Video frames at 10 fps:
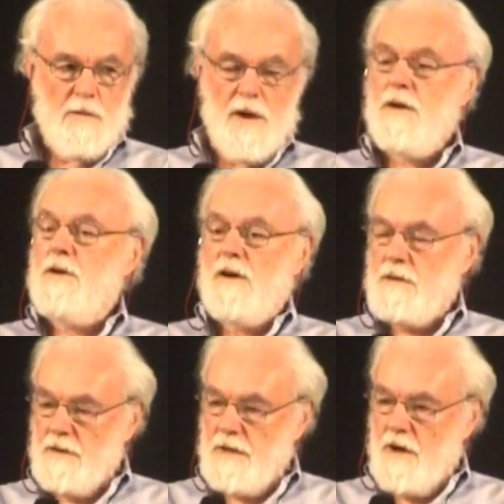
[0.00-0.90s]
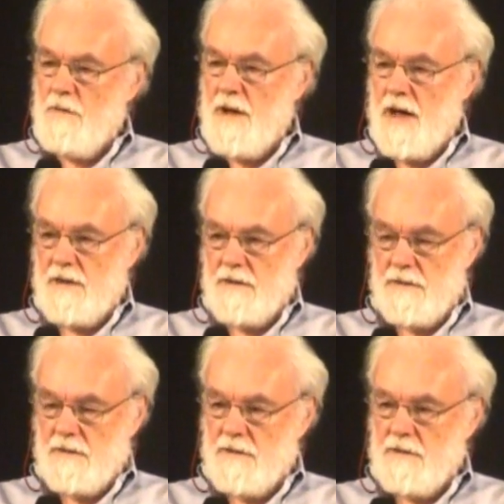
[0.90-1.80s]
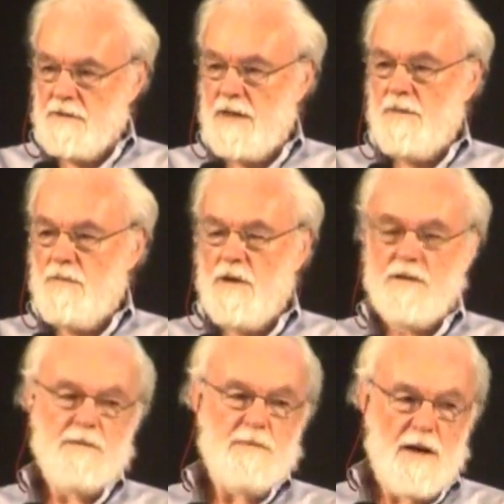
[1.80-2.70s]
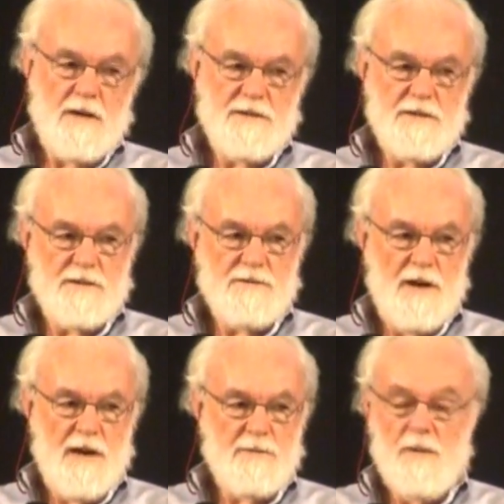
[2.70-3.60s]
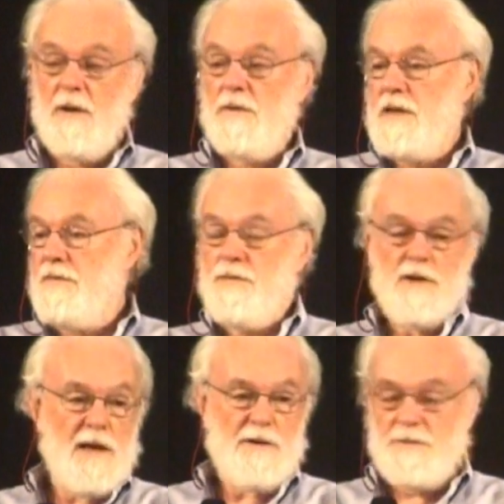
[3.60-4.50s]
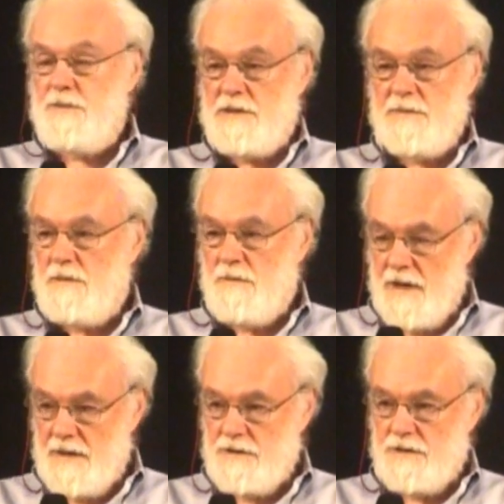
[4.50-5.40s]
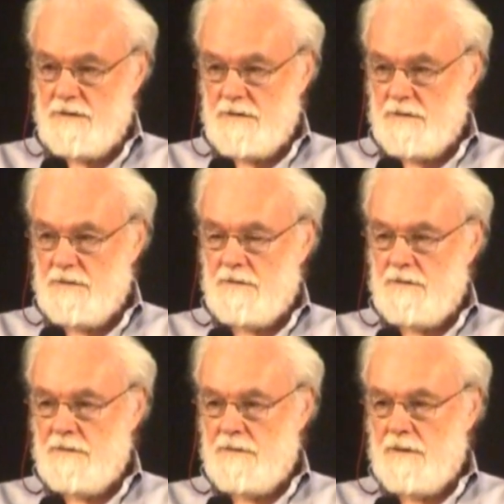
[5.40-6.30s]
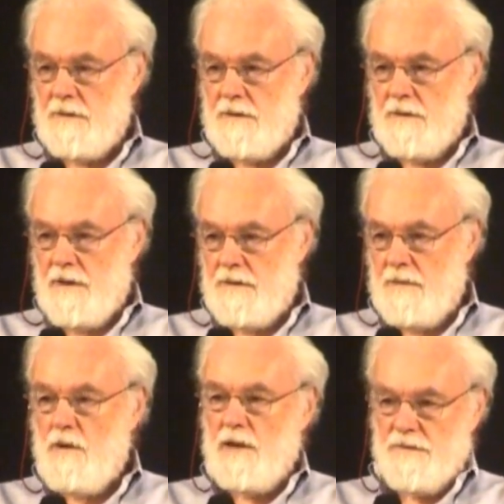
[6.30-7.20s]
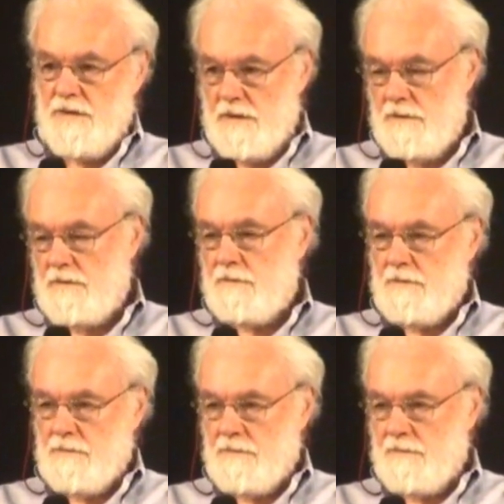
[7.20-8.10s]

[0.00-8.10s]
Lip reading: We are not going to go back to that world that Marx described, where we give you the lowest possible wage and then wait for you